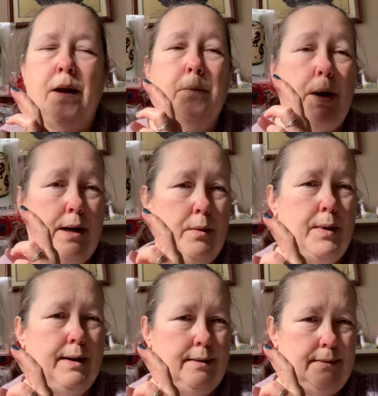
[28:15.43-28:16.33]
But
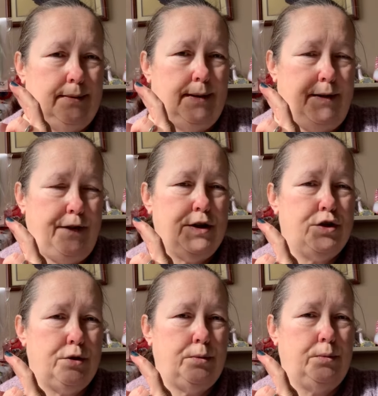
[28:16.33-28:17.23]
anyway, if I
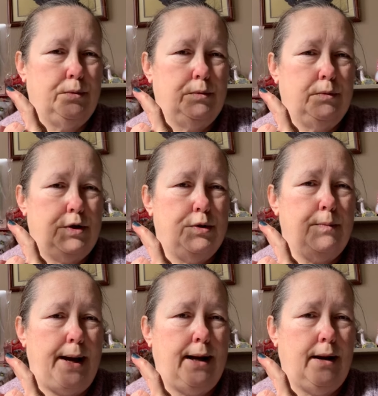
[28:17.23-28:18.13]
do
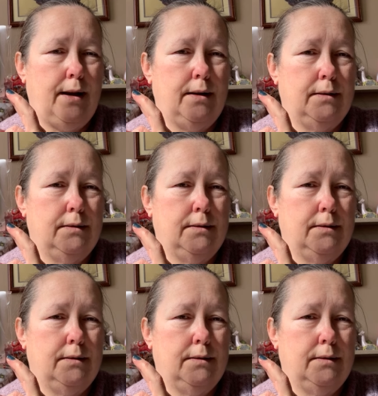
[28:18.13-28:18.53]
Mania,